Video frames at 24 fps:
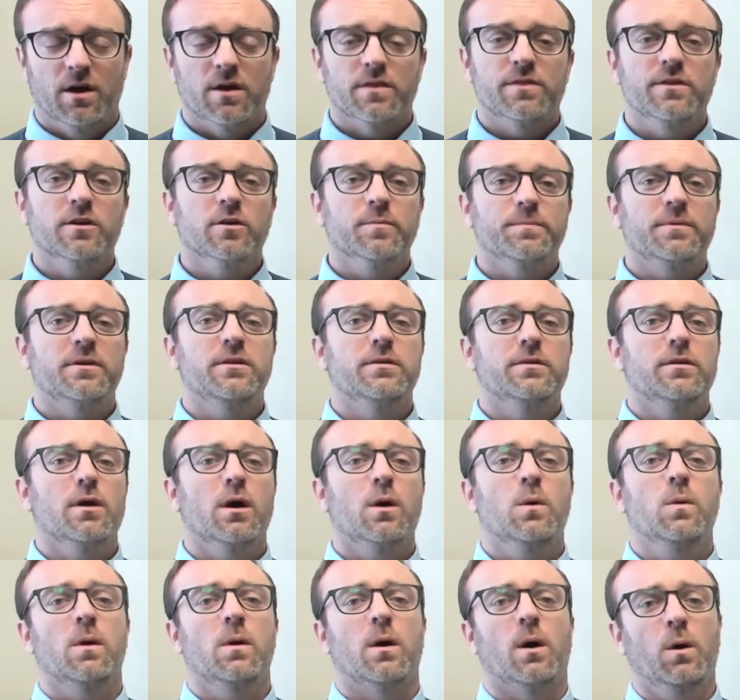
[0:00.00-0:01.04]
there'd be
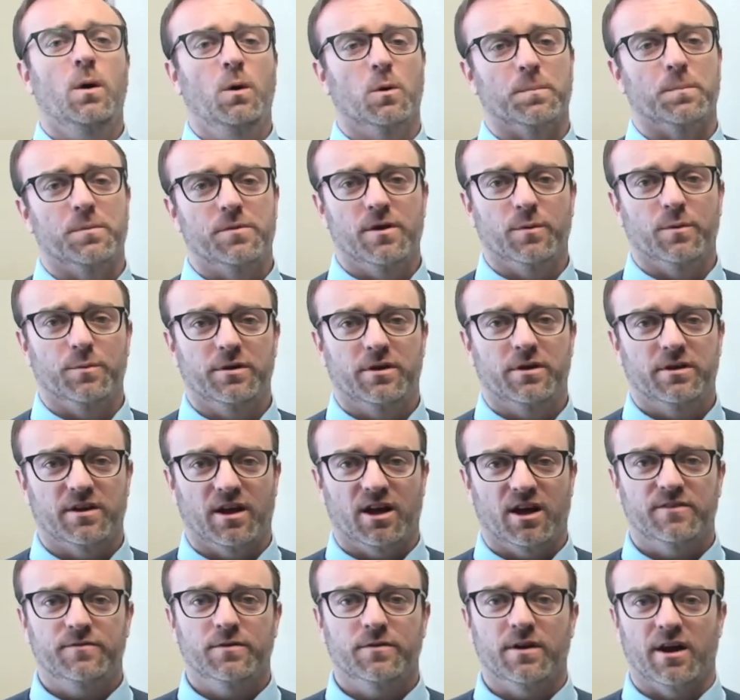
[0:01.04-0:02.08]
no hope that we could
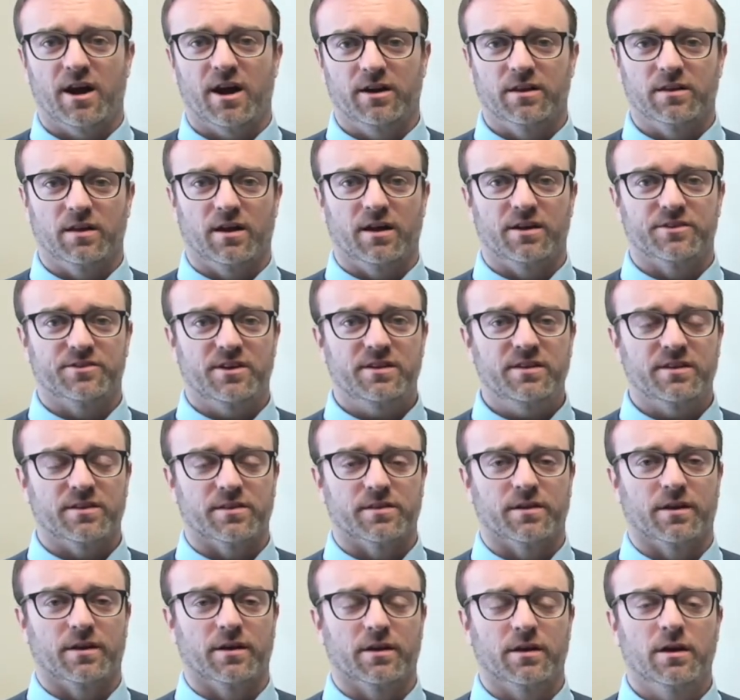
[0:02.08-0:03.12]
ever analyze
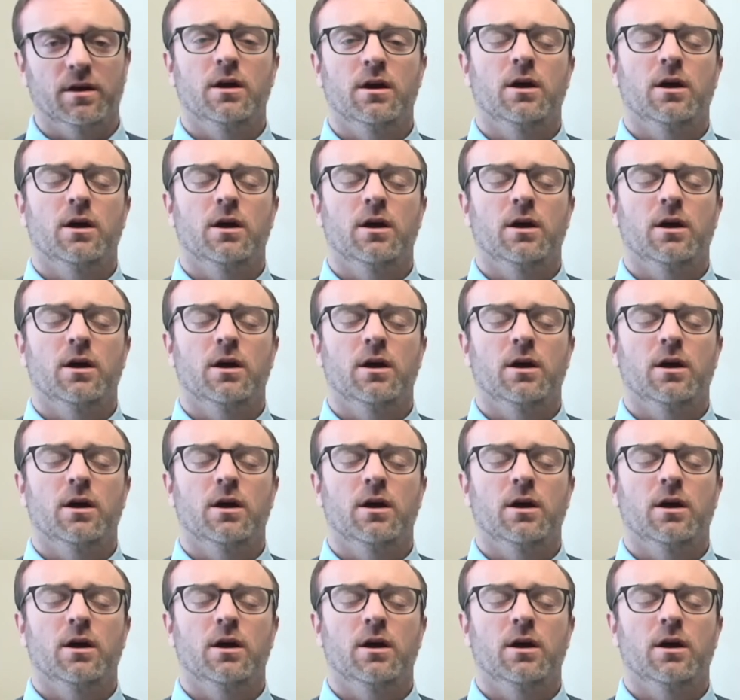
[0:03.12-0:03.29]
anything